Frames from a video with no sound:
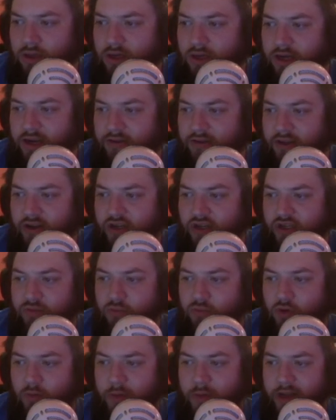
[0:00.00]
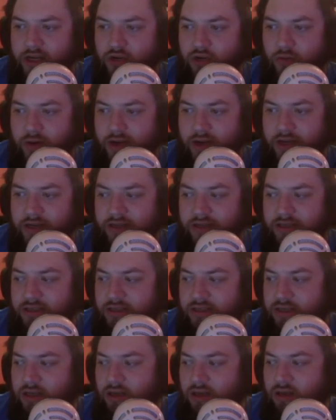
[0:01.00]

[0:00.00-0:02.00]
And then just more manta rays.